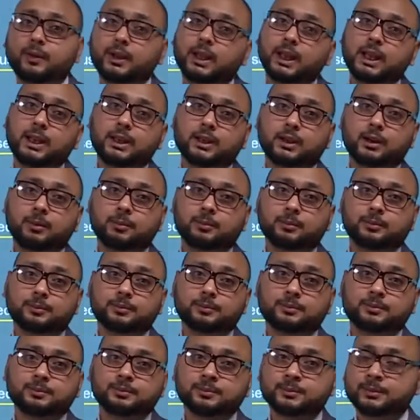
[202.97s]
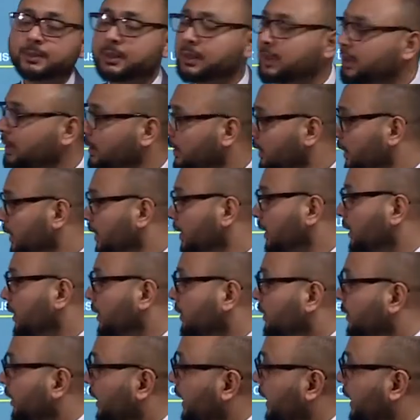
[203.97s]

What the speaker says: income. So